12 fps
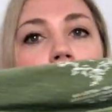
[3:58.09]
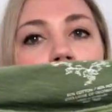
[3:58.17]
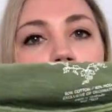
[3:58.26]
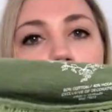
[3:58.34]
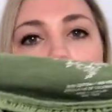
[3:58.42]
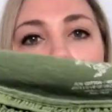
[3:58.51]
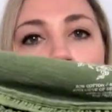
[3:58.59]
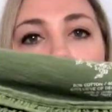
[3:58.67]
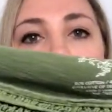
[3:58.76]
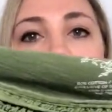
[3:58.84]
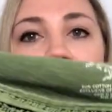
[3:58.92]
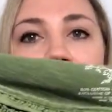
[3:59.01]
I don't
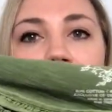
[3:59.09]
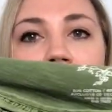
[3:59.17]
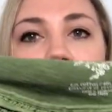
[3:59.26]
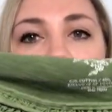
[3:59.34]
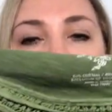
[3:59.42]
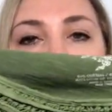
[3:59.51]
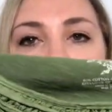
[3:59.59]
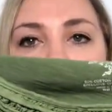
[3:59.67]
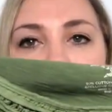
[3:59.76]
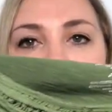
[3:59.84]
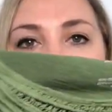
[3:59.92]
mind this